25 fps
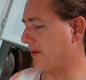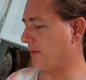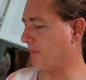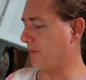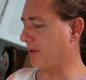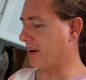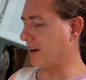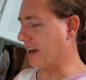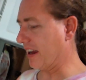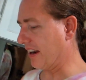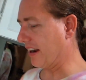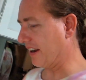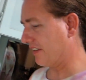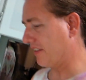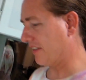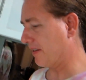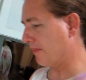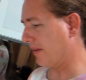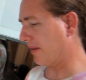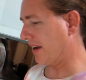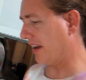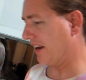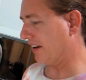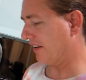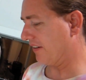and we got a
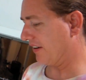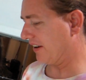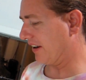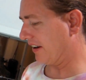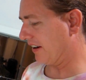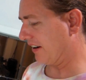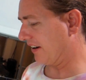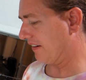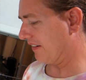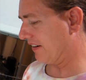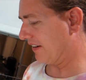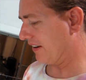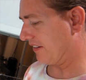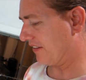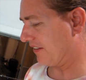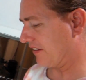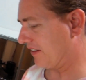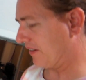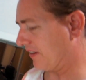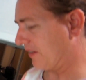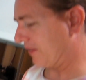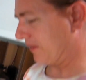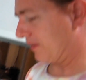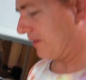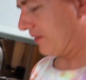tomato here, and
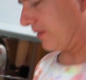so